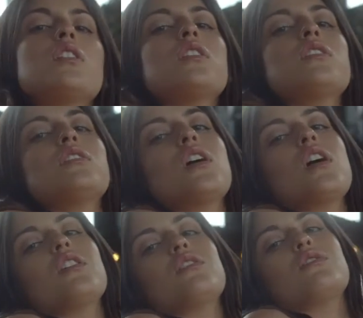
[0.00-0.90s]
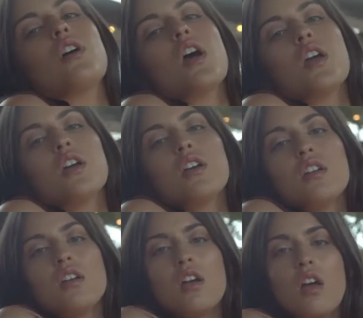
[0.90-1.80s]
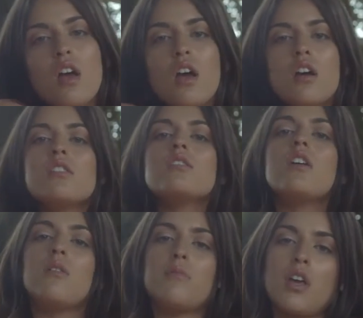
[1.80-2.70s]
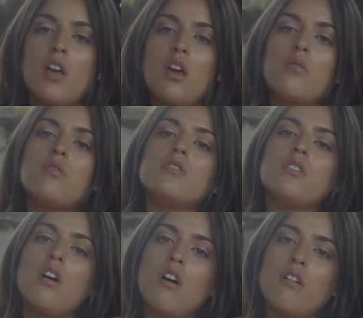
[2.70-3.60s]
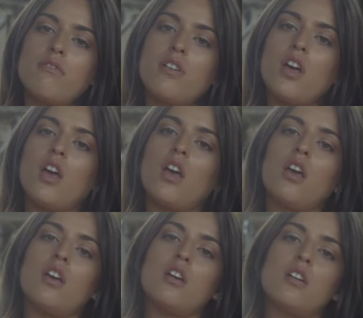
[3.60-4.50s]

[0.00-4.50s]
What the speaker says: and it looks really nice. It gives it some nice character and more of a cinematic vibe and maybe more of